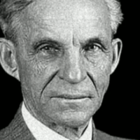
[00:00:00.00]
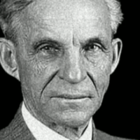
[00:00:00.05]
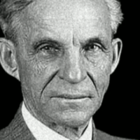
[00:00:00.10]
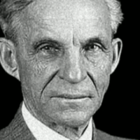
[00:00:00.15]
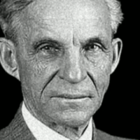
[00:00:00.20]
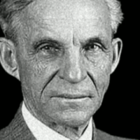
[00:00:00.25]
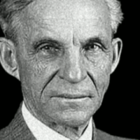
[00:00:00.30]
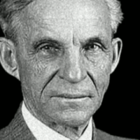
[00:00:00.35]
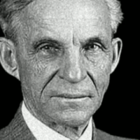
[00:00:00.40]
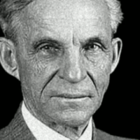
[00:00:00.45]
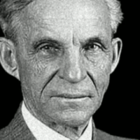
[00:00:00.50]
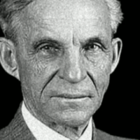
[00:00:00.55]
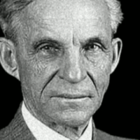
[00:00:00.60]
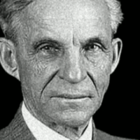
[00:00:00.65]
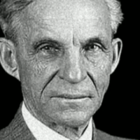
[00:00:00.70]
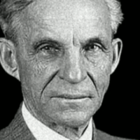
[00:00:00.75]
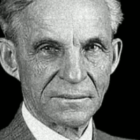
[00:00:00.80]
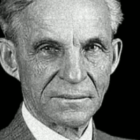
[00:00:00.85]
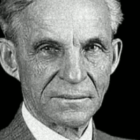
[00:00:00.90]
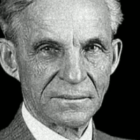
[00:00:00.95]

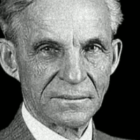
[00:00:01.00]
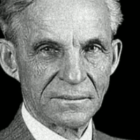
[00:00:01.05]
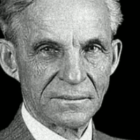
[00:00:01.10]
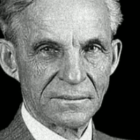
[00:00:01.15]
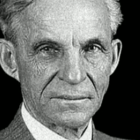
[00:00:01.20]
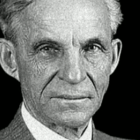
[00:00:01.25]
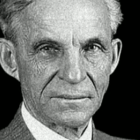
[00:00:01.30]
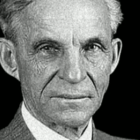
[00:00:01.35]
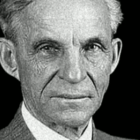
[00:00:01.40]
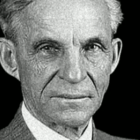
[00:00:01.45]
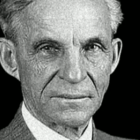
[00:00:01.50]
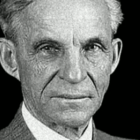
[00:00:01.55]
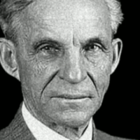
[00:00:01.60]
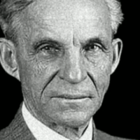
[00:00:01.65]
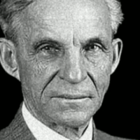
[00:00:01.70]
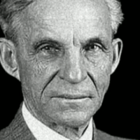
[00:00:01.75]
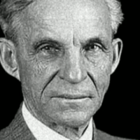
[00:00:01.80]
Nobody speaks.